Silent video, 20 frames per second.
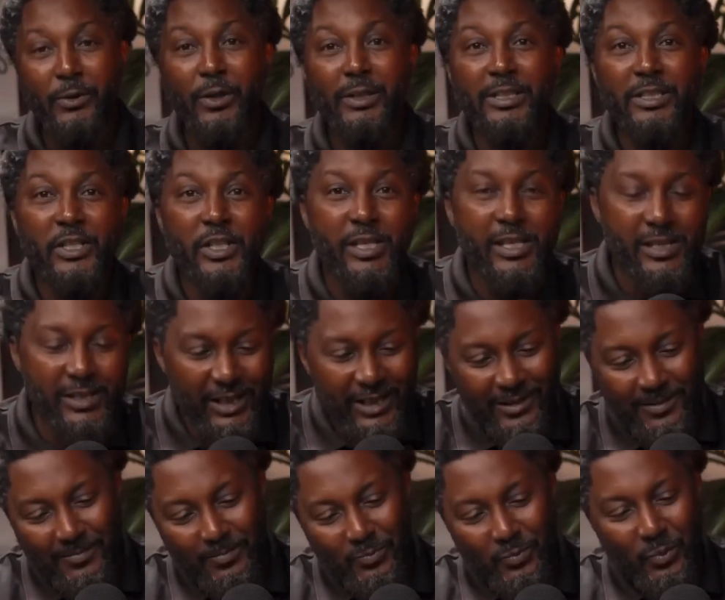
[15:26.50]
I've got the chin
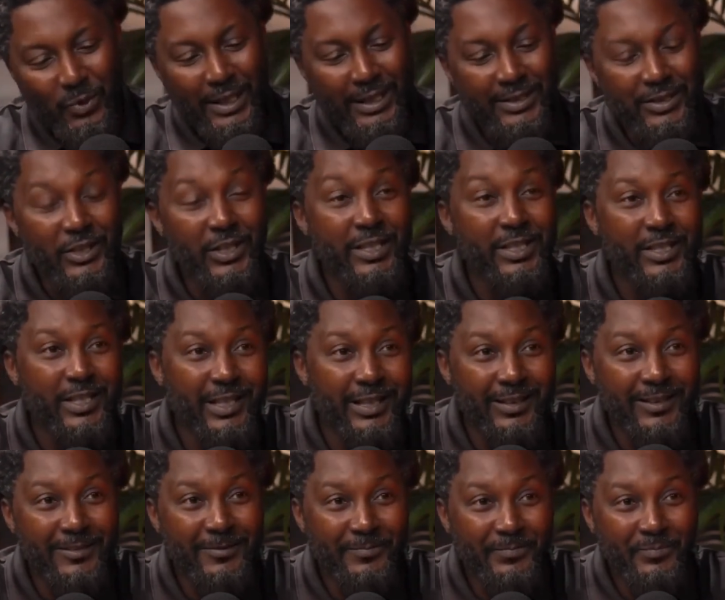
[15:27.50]

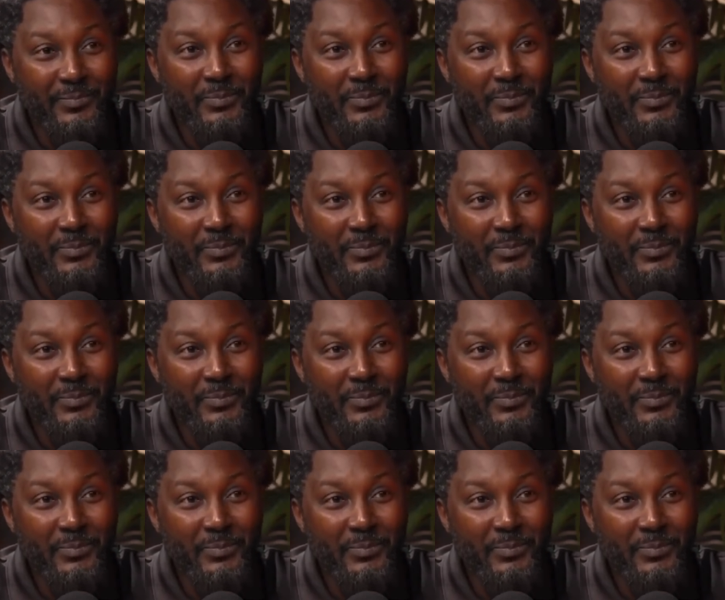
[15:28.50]
chin.